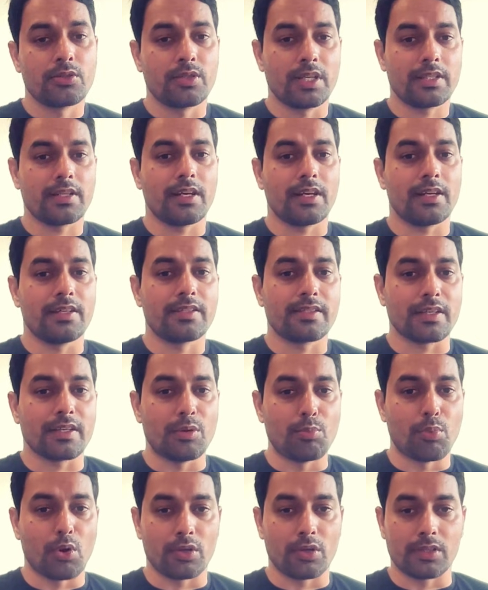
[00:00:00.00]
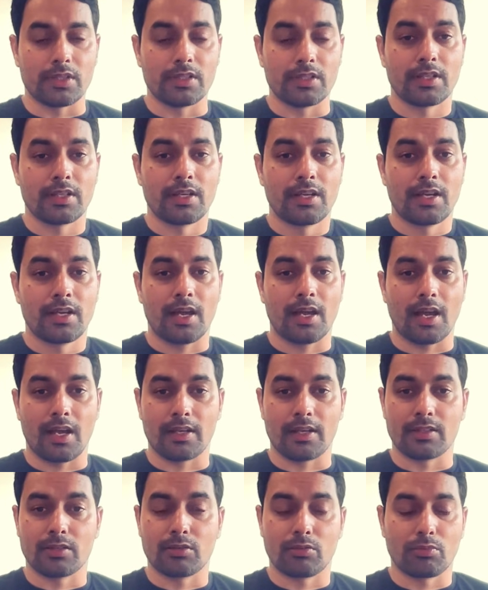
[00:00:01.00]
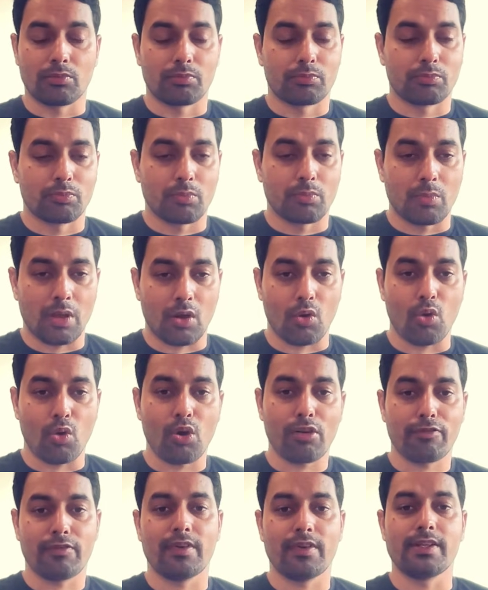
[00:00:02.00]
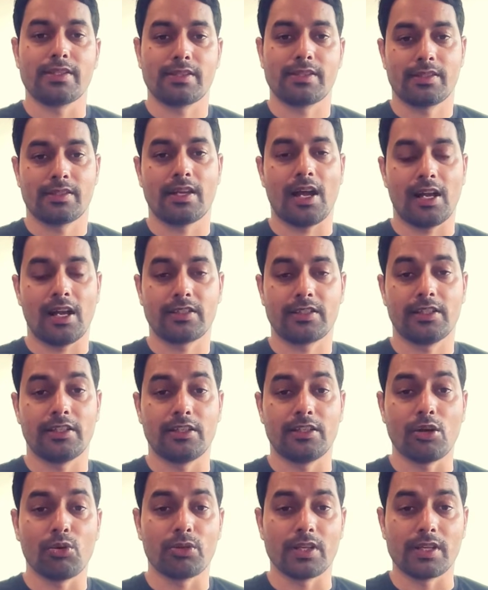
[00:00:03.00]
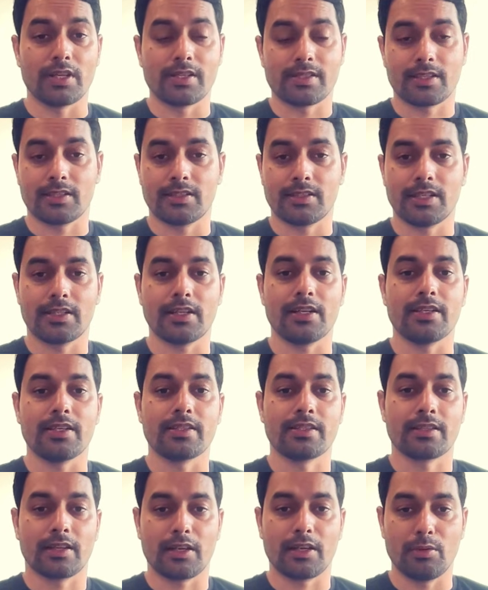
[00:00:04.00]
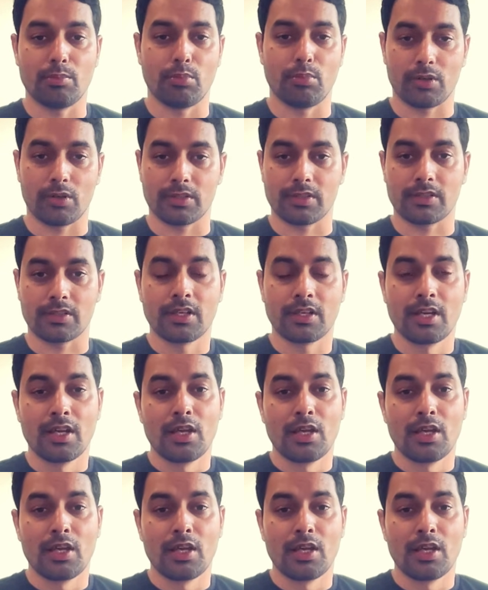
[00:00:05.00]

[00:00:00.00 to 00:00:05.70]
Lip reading: data is important, and all of us actually know this, that data is important.